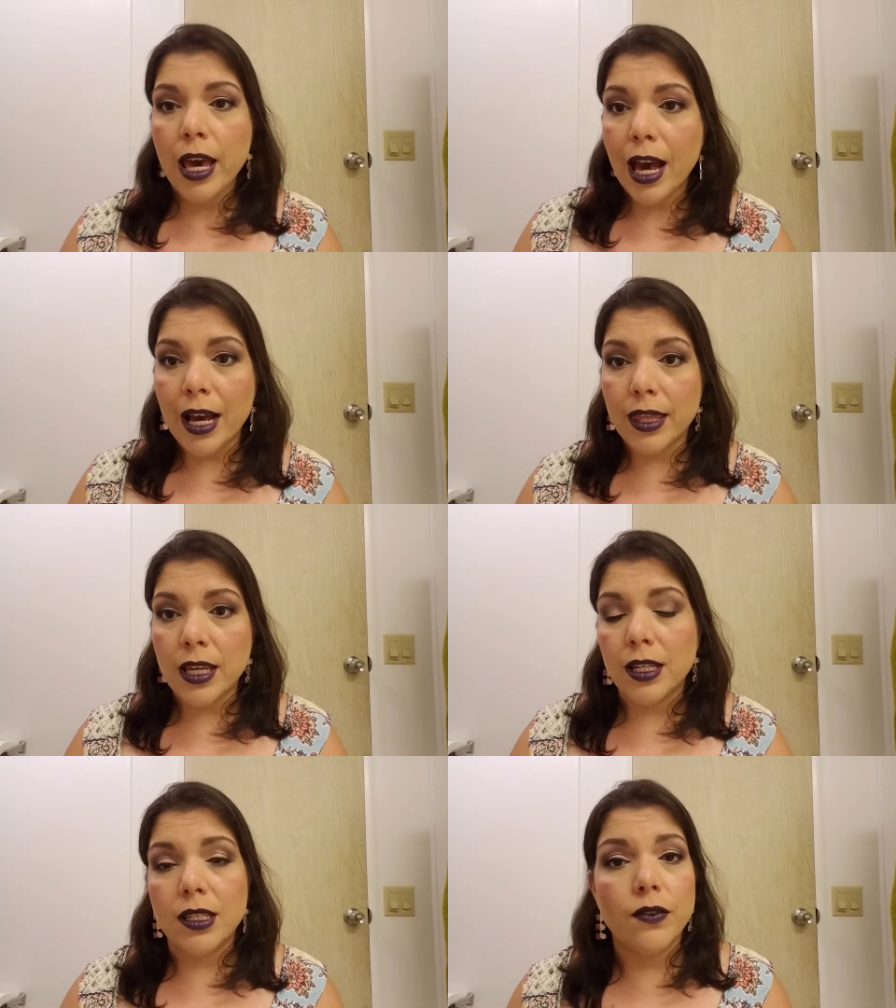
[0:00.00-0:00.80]
I think
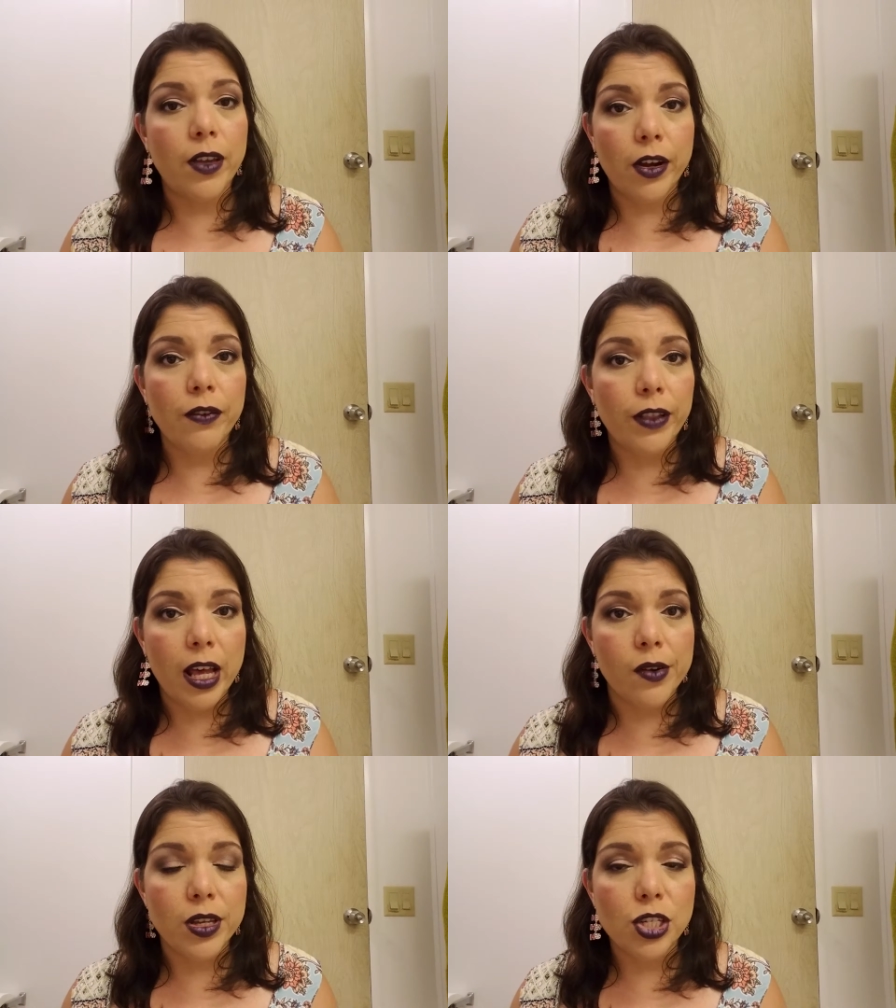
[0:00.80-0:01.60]
it is a very
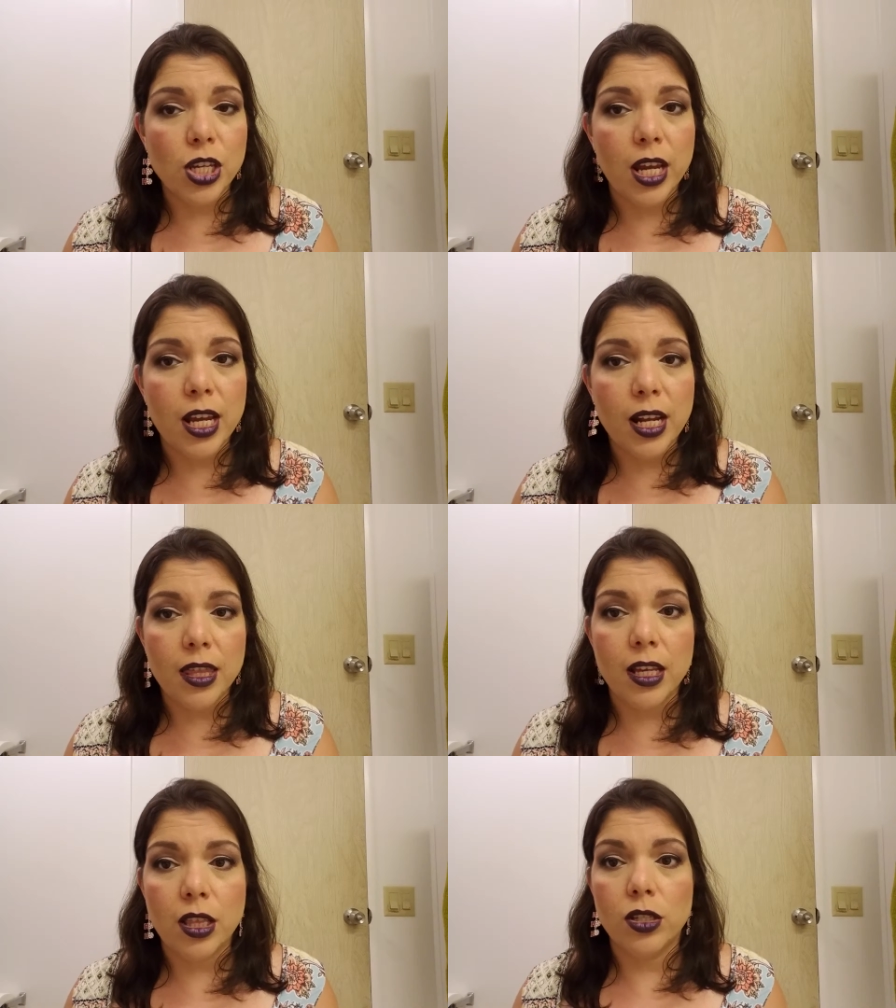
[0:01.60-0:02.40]
flattering shade. I
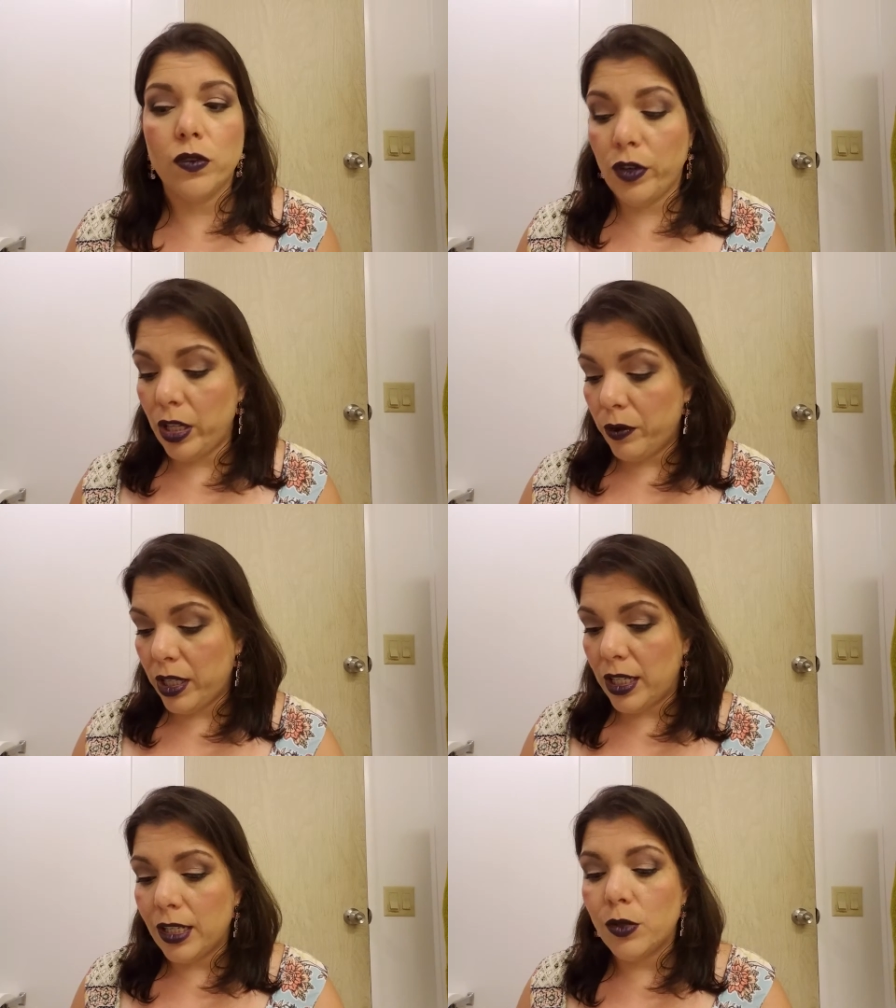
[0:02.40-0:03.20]
think it looks really, really
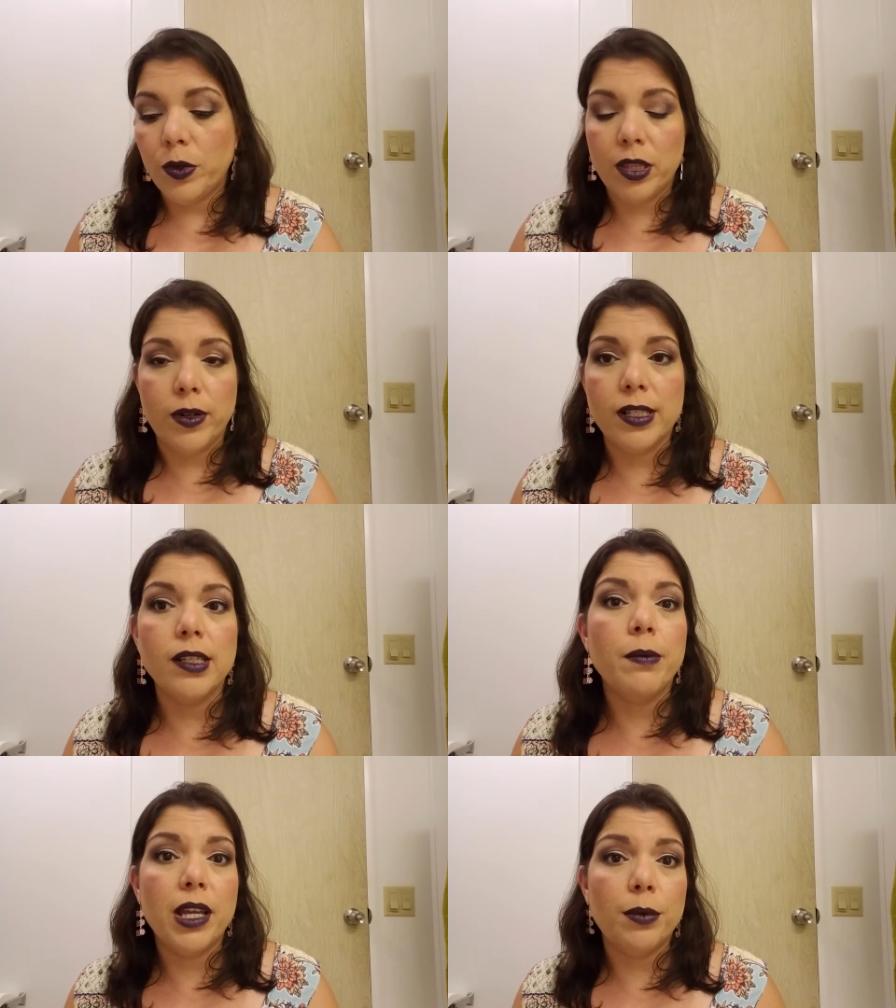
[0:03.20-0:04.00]
nice with the rest of
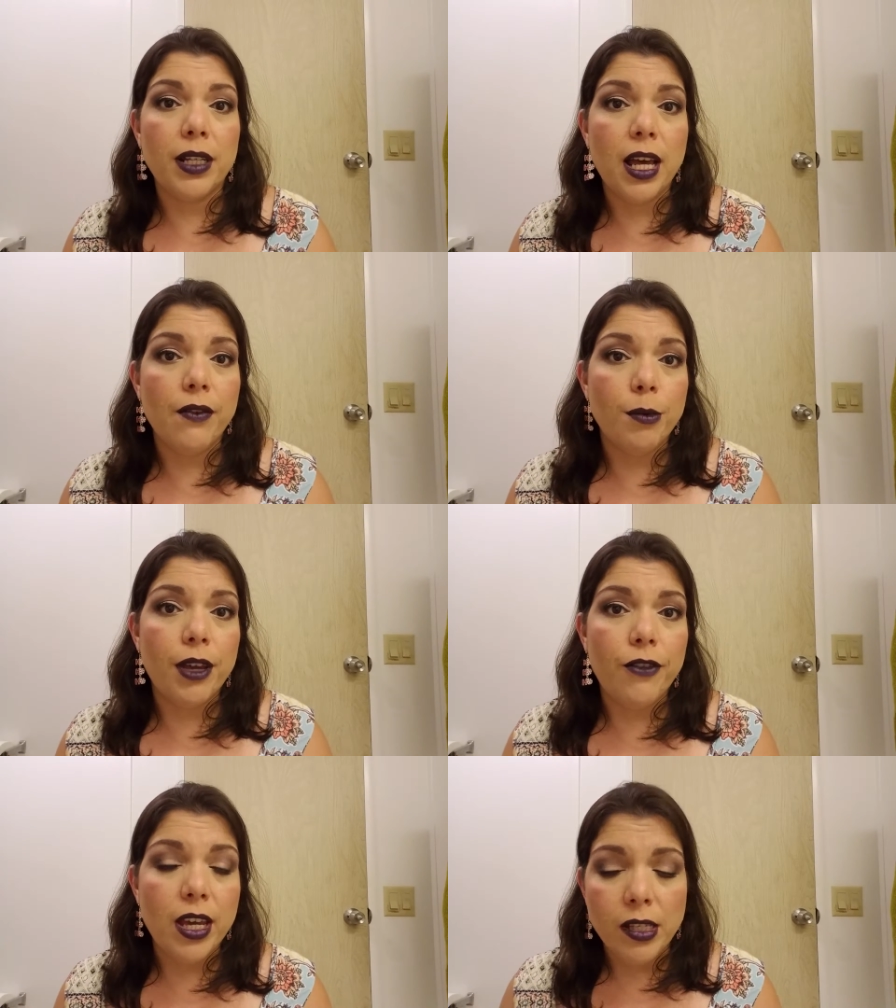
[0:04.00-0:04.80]
the makeup that I have on my
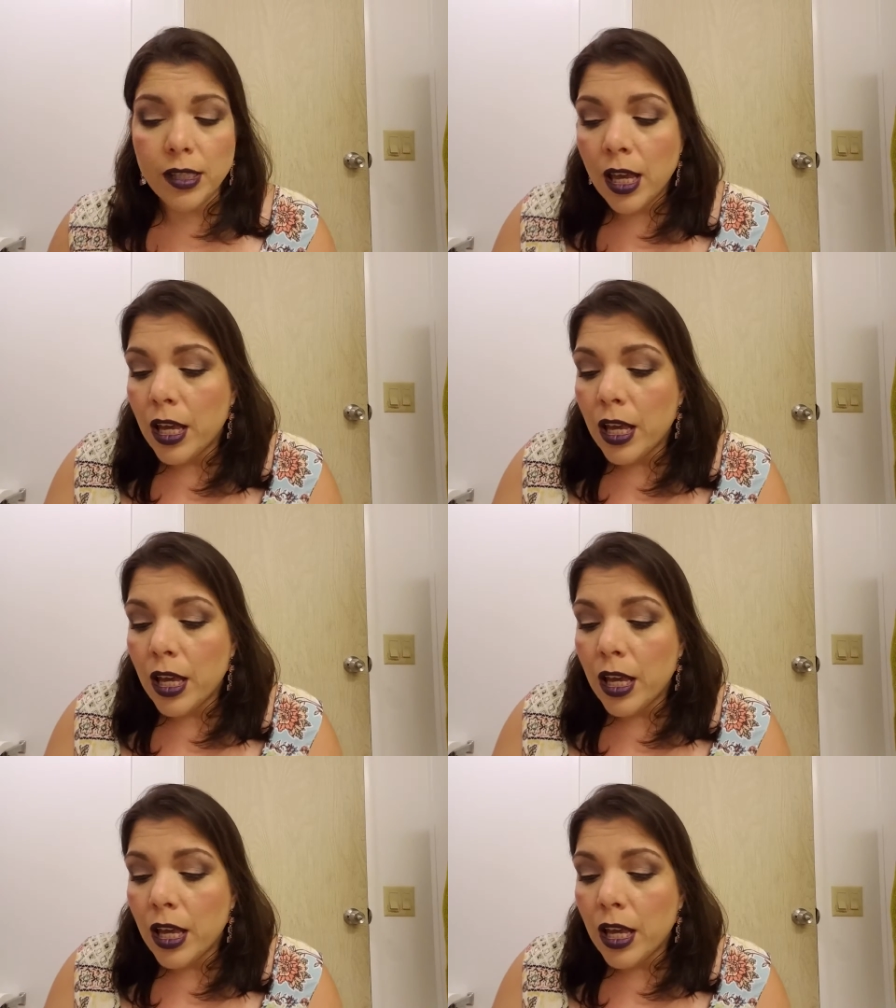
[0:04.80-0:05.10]
face.